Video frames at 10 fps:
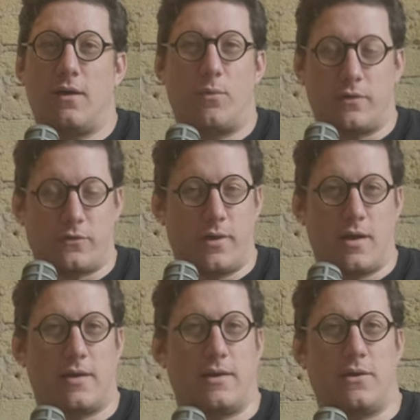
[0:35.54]
what's
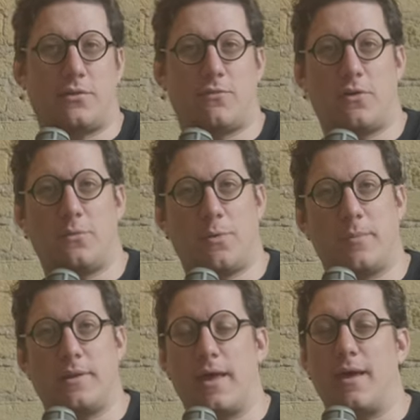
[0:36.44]
going on here at the photo
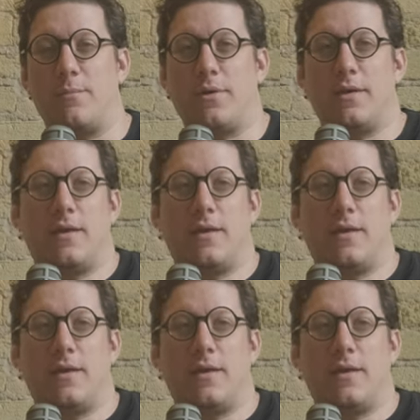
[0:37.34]
department lab.